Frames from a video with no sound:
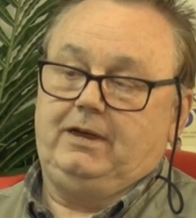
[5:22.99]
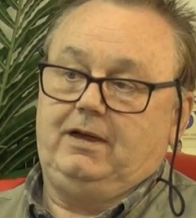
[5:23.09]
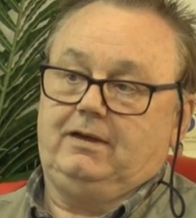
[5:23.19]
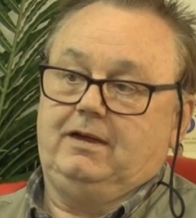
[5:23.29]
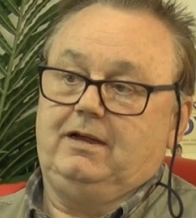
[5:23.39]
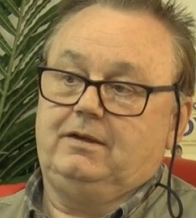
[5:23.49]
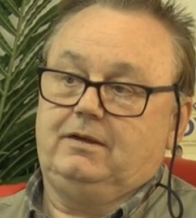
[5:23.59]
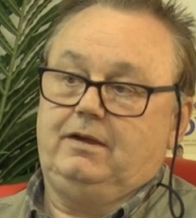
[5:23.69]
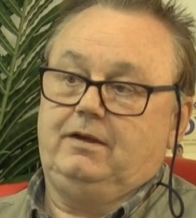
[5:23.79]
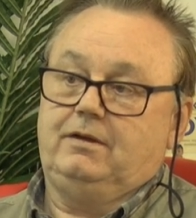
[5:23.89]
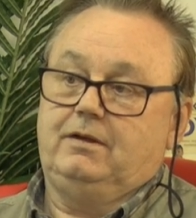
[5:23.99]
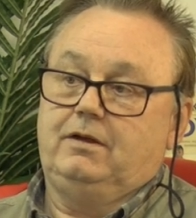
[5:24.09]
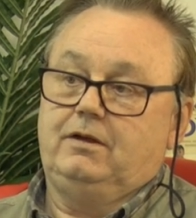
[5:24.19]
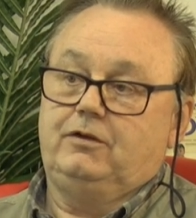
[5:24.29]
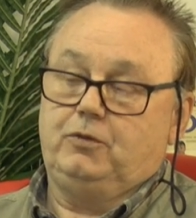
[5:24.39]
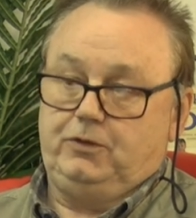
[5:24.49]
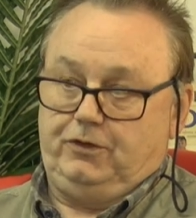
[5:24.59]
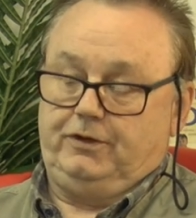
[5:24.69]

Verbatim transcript: like that to another